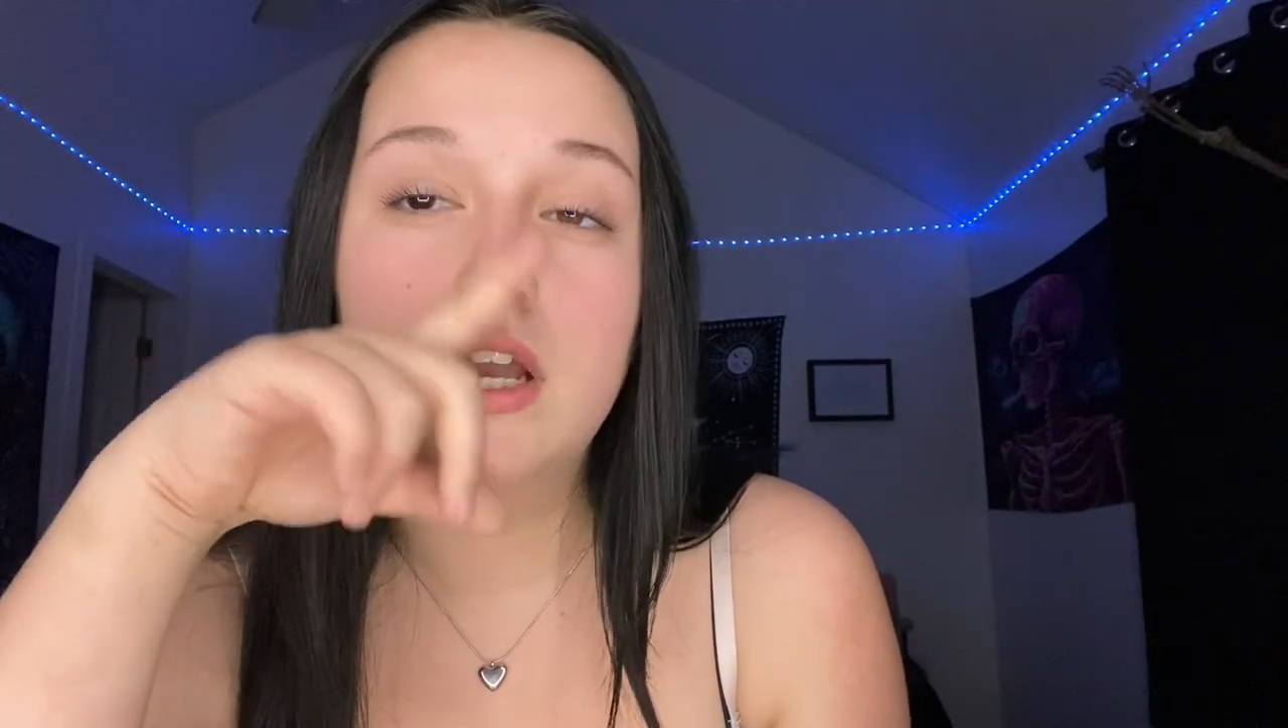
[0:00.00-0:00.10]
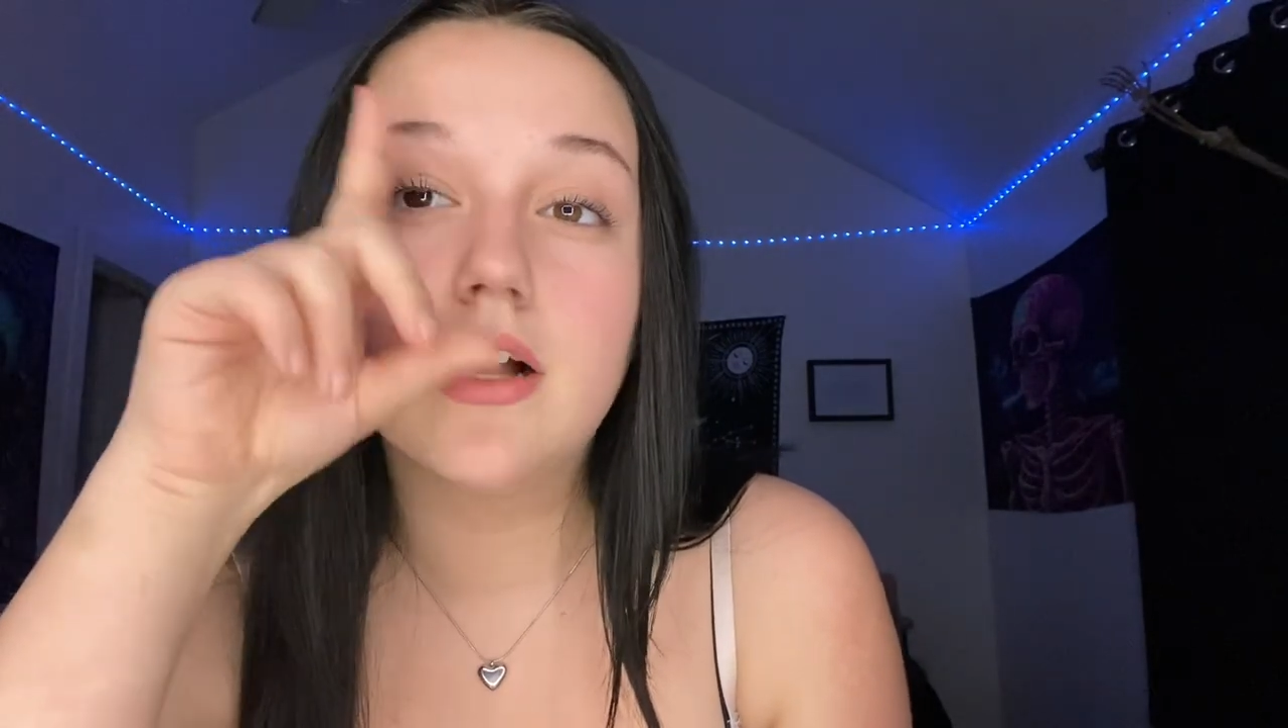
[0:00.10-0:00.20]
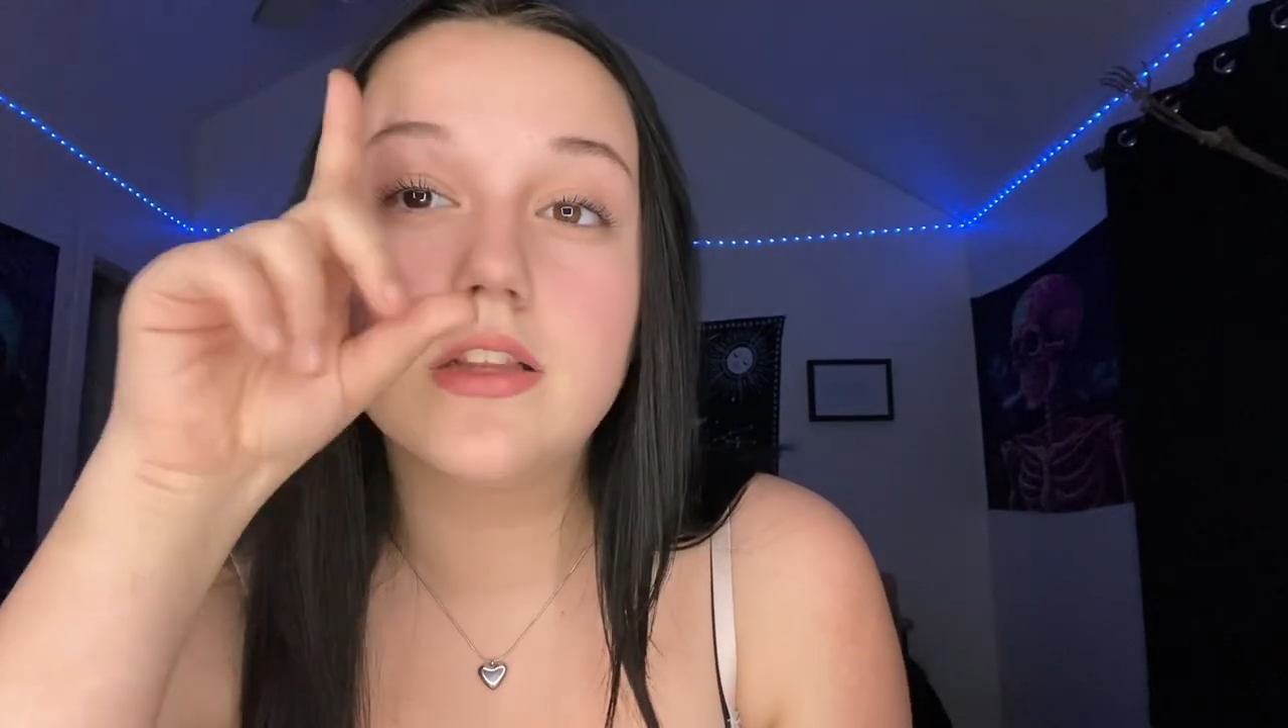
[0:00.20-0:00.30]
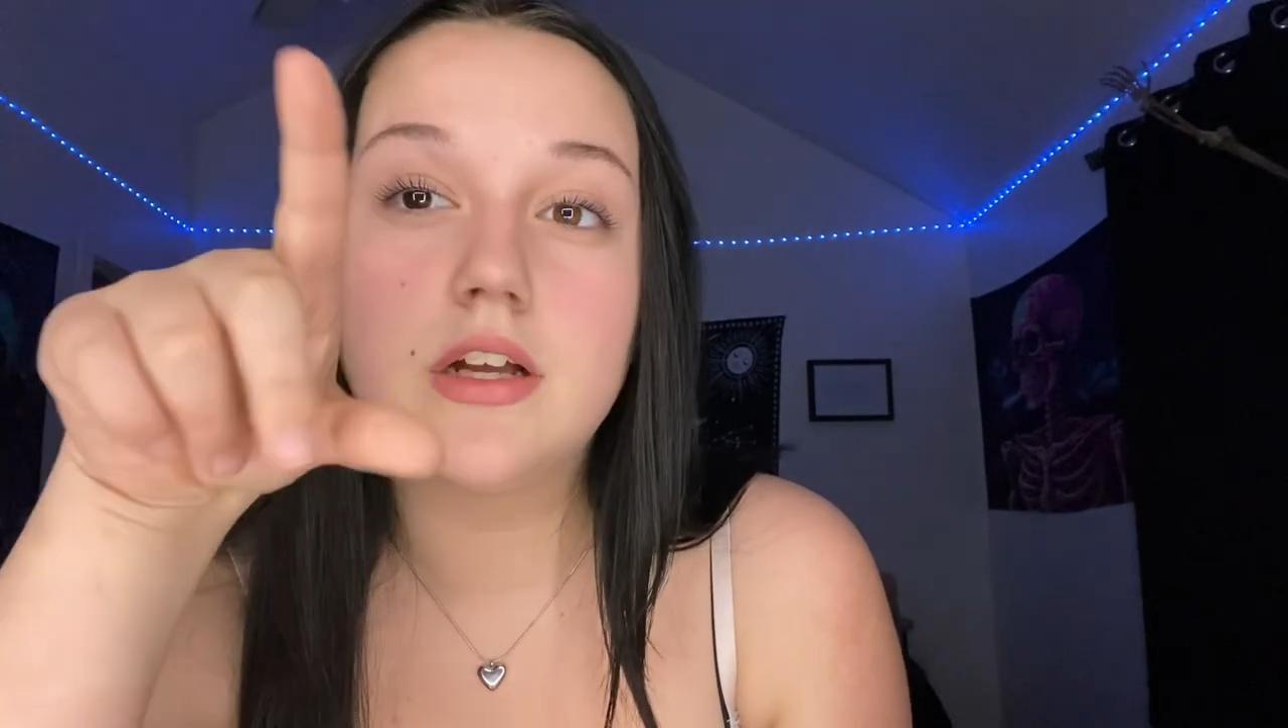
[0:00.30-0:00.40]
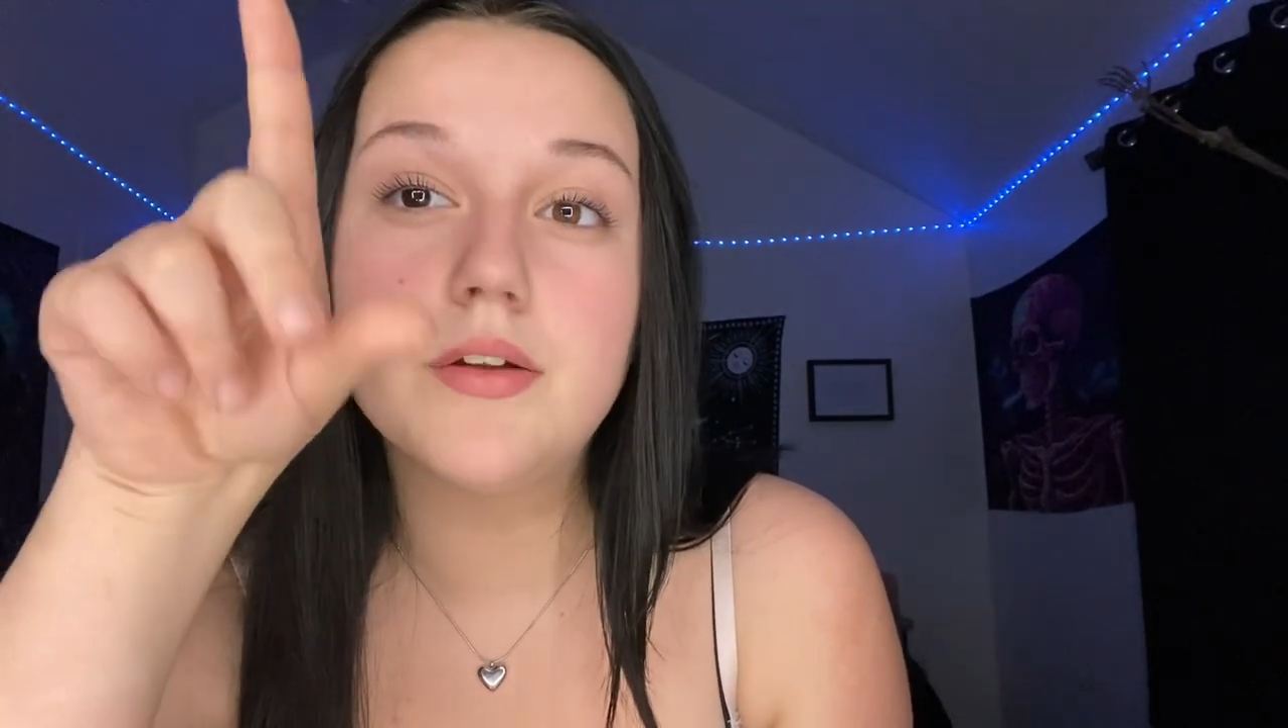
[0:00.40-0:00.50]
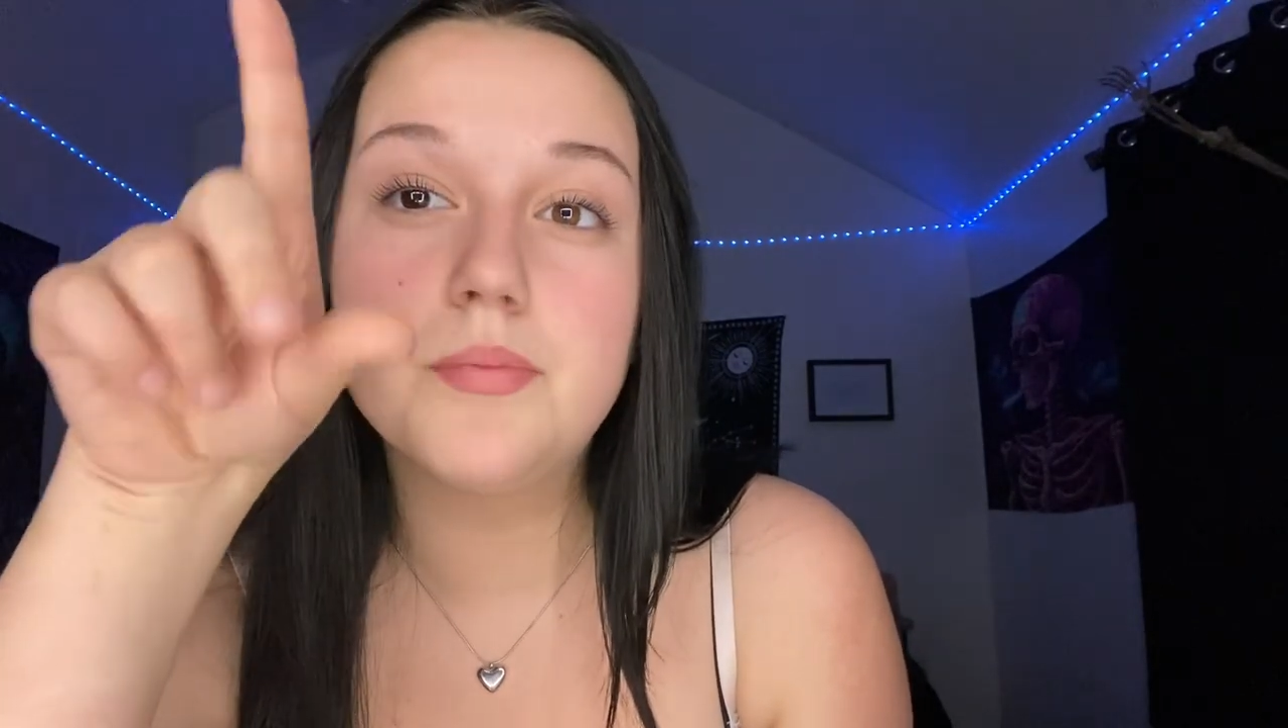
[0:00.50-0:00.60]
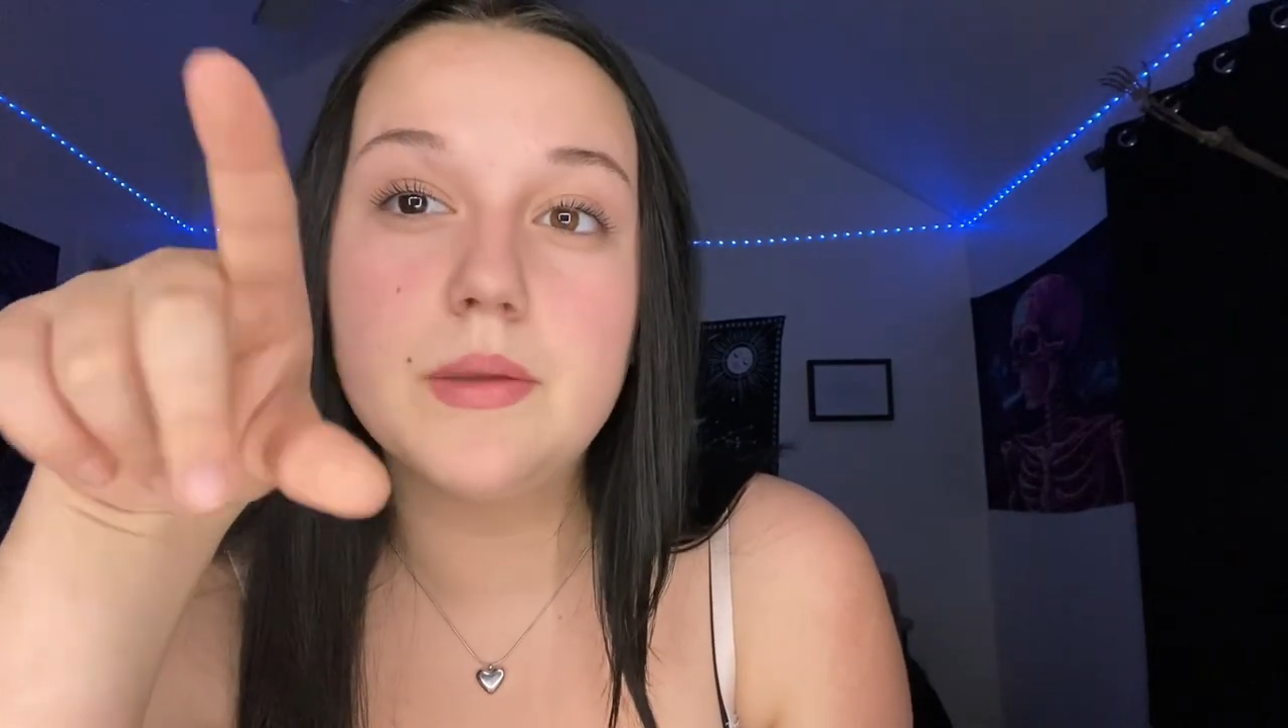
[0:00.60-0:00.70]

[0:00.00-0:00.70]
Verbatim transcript: a lot of